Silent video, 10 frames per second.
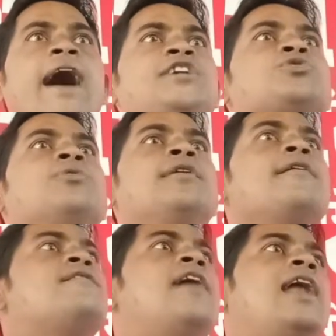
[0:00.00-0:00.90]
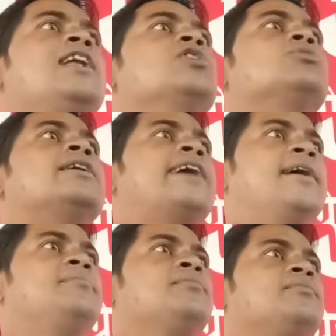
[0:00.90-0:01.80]
I should value the
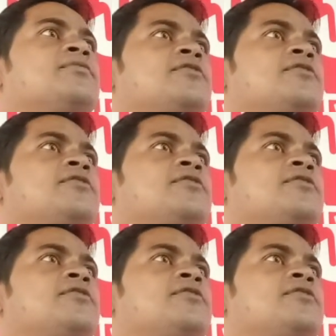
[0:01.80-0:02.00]
time.